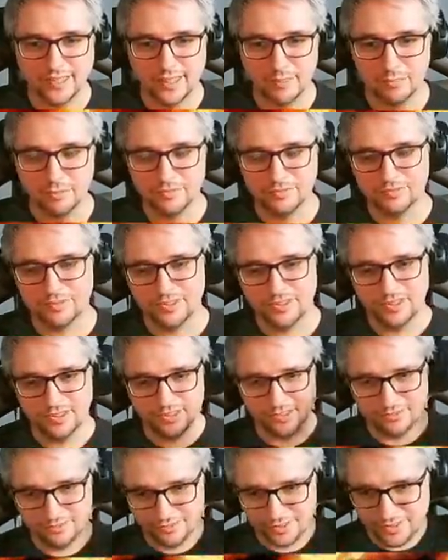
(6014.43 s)
type of
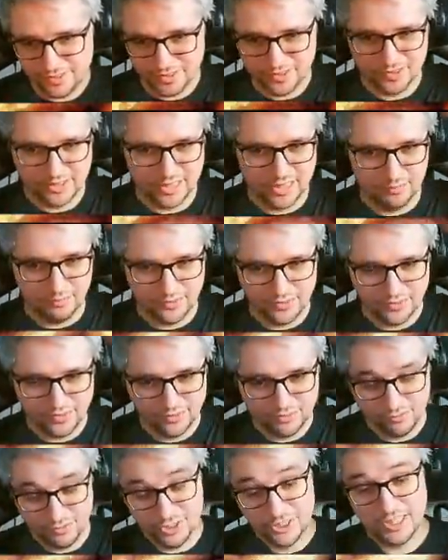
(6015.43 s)
uh, video
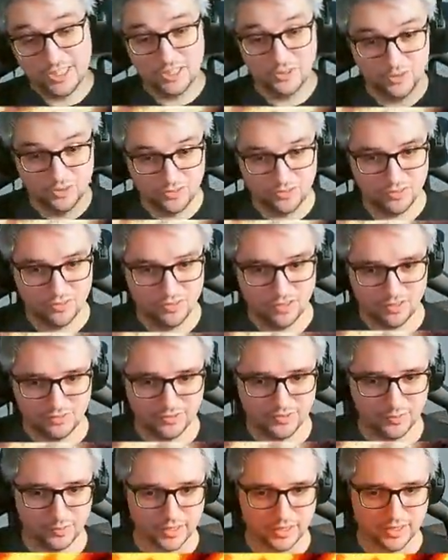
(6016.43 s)
games which i used to love to